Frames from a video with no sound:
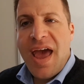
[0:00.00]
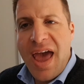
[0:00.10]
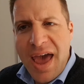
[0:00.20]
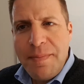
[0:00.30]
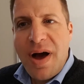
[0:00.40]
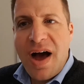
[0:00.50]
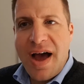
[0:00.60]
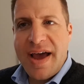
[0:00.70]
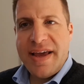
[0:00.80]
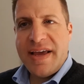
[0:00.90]
am
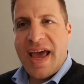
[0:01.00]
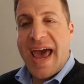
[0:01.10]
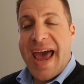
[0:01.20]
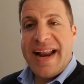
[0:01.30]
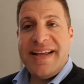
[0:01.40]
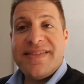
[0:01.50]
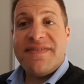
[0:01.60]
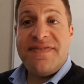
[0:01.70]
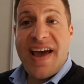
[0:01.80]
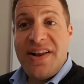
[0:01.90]
I adding the
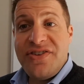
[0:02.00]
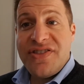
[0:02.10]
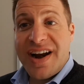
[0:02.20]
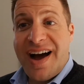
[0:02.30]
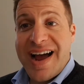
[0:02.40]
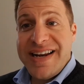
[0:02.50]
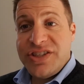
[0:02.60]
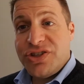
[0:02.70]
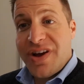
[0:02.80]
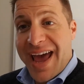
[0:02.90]
value that I
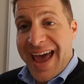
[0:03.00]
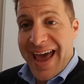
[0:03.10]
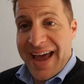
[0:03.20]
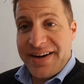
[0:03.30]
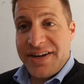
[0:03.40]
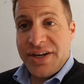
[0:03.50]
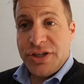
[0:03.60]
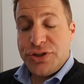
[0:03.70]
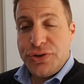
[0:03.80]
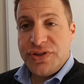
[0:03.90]
need to add
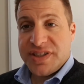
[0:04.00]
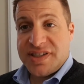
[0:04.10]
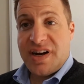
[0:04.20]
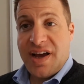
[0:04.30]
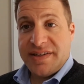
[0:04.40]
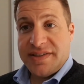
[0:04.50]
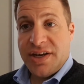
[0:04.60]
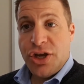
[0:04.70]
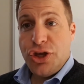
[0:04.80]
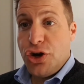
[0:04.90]
to this client?
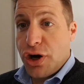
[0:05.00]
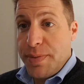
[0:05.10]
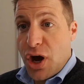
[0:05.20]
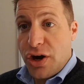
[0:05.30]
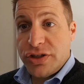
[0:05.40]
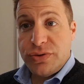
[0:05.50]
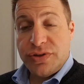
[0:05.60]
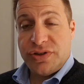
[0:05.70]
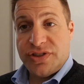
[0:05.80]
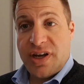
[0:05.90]
You've got to be honest
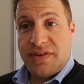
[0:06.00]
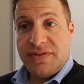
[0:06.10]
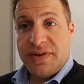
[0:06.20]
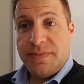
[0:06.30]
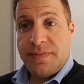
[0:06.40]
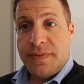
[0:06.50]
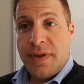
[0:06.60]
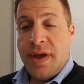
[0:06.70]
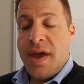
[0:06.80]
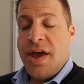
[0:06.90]
with yourself.
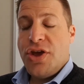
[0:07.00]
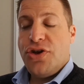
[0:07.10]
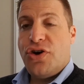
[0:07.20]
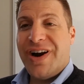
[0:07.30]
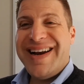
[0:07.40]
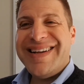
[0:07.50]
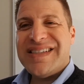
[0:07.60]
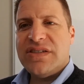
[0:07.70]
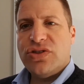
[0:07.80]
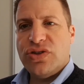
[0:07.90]
You've got to
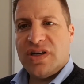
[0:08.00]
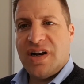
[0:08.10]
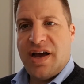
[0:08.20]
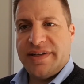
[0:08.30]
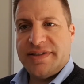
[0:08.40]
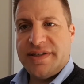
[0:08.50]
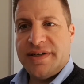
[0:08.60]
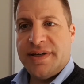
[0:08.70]
listen to the client.